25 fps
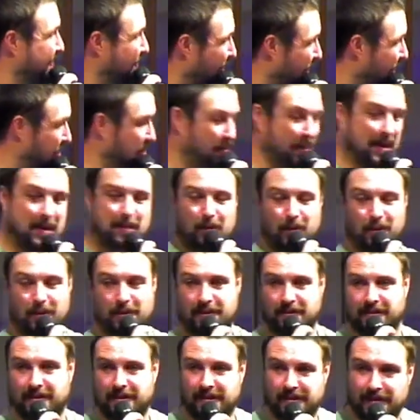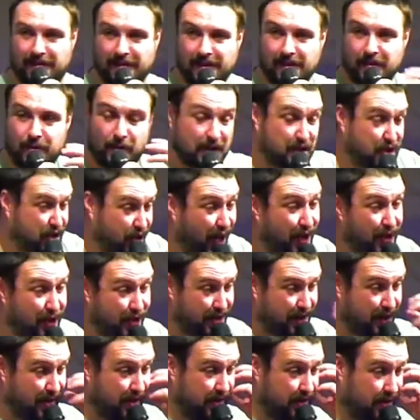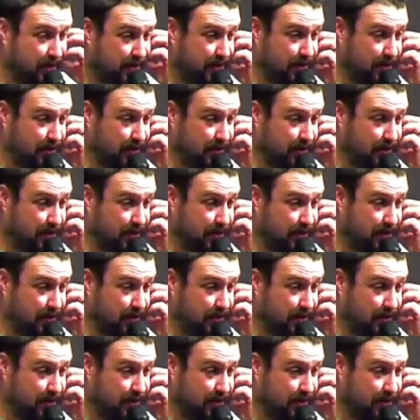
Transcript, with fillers: for other people, for each other.